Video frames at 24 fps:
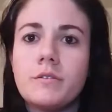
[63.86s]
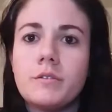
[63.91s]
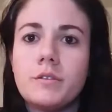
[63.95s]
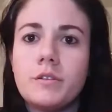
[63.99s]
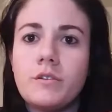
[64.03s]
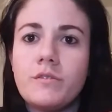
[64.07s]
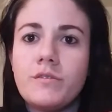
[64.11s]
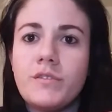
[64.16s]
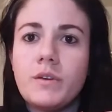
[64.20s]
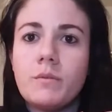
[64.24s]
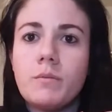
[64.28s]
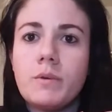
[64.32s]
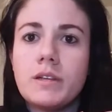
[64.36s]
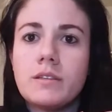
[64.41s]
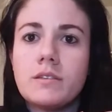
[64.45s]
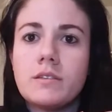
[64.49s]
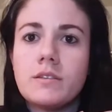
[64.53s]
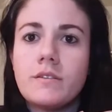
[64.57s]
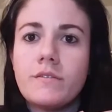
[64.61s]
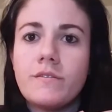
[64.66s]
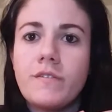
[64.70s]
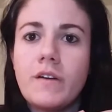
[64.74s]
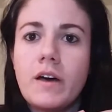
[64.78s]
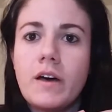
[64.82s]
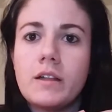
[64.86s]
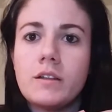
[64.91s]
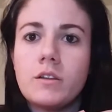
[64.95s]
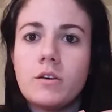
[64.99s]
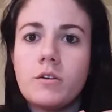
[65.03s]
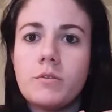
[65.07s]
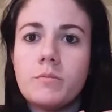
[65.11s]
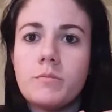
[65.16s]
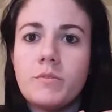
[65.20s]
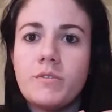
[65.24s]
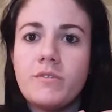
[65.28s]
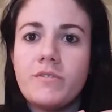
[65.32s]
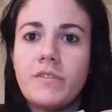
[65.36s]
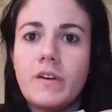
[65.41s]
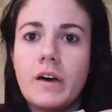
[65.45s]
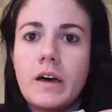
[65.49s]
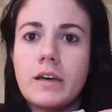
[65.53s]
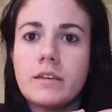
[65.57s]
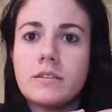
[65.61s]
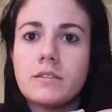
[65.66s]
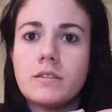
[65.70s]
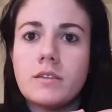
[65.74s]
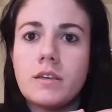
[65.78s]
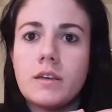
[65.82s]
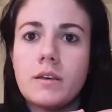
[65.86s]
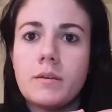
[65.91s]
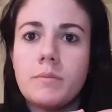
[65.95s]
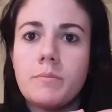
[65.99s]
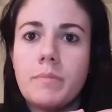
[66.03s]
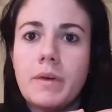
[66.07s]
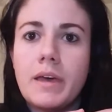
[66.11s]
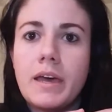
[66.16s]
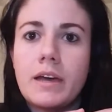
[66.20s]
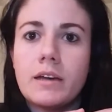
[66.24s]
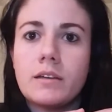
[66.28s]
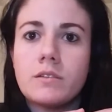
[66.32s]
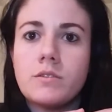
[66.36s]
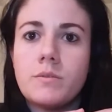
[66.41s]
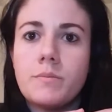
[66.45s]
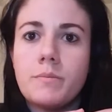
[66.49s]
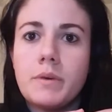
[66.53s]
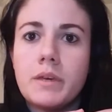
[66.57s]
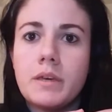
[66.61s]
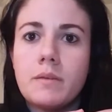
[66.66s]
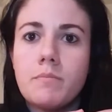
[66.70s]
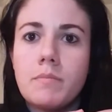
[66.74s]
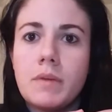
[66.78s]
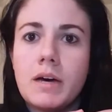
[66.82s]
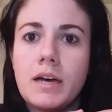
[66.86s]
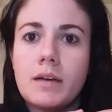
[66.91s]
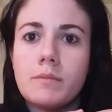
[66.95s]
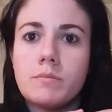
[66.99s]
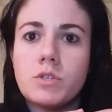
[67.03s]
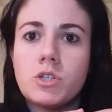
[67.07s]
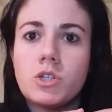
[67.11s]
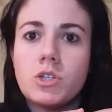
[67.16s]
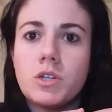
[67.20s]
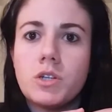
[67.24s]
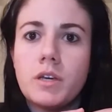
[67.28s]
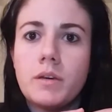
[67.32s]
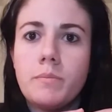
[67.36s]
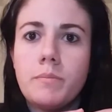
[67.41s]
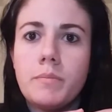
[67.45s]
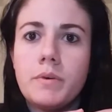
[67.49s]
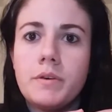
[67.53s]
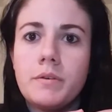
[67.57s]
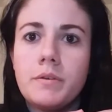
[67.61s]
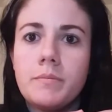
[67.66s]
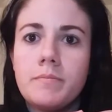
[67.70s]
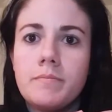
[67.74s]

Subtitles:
So Luffy wants to follow Mufasa back to Big Mom's ship.